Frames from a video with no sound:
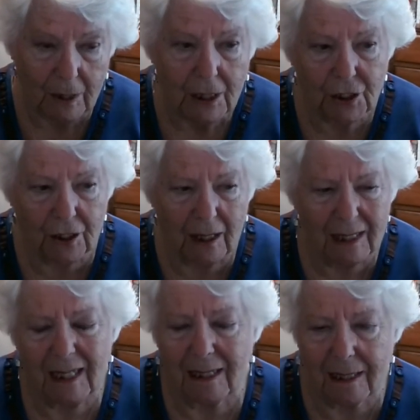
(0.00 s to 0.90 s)
Should I
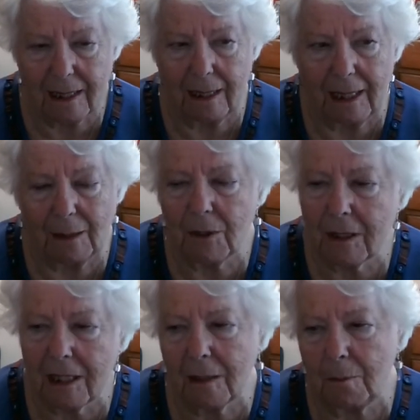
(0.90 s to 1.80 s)
cancel it? And I was
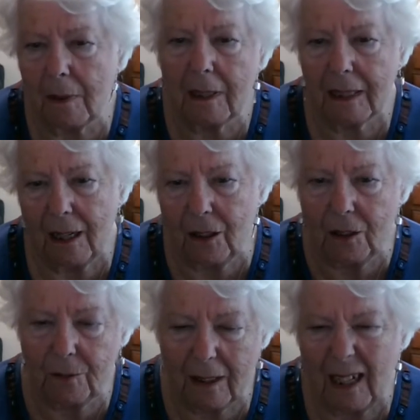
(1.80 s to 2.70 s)
just mulling it
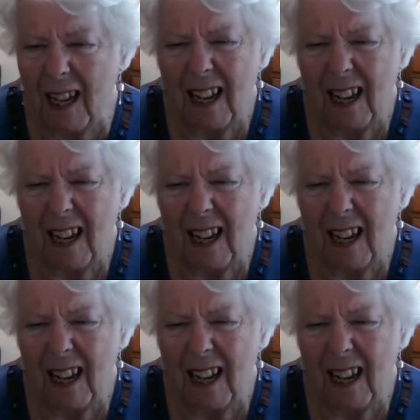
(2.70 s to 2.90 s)
over.